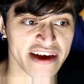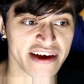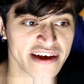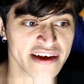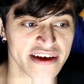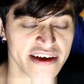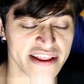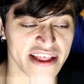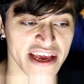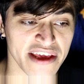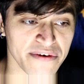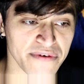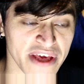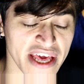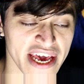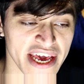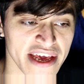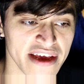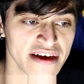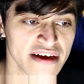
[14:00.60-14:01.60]
that you
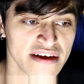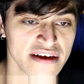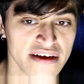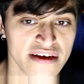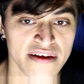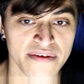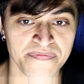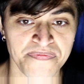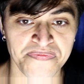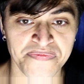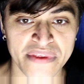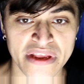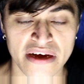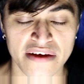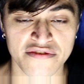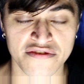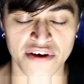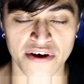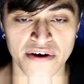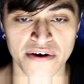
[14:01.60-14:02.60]
get.
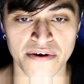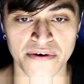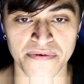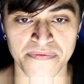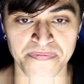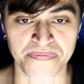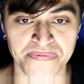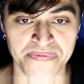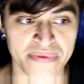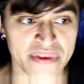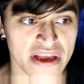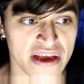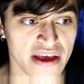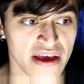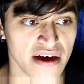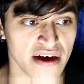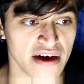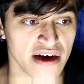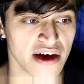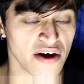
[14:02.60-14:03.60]
So
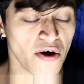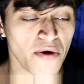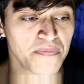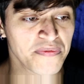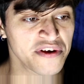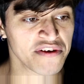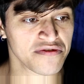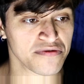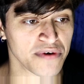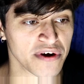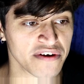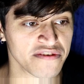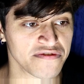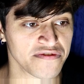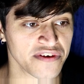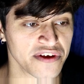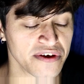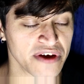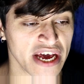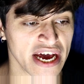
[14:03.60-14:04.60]
I hope this works for
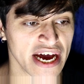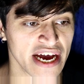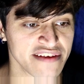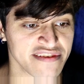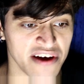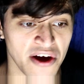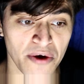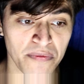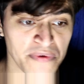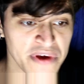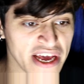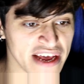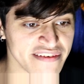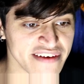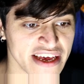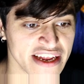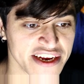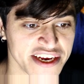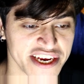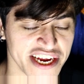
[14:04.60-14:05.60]
you guys. I hope you guys
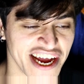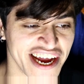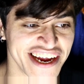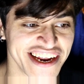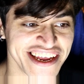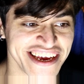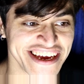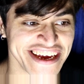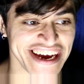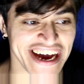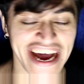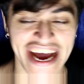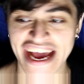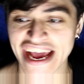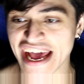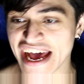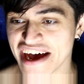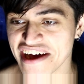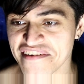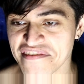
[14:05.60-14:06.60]
get a shiny. I
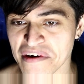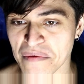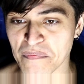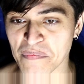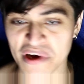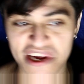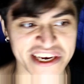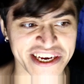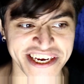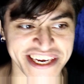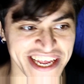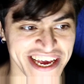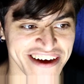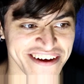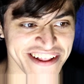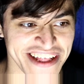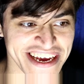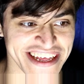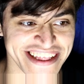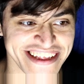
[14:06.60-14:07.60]
have a bunch now.
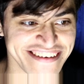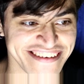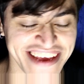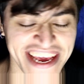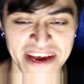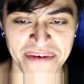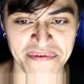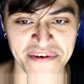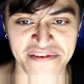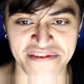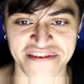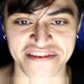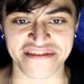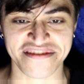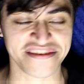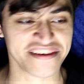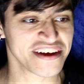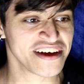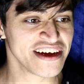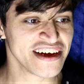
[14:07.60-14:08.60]
Like, this game is
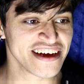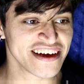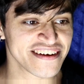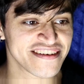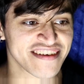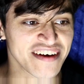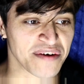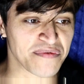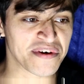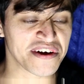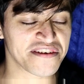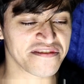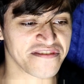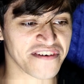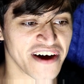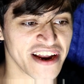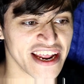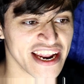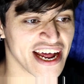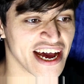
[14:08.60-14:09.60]
just so much
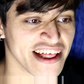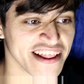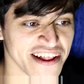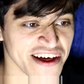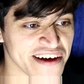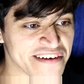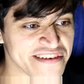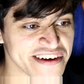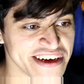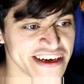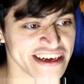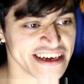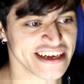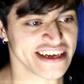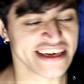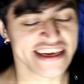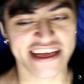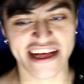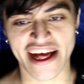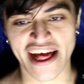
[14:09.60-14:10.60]
fun and I love it.
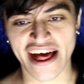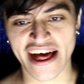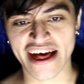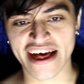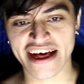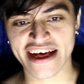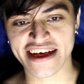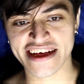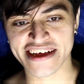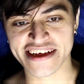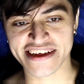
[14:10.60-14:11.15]
I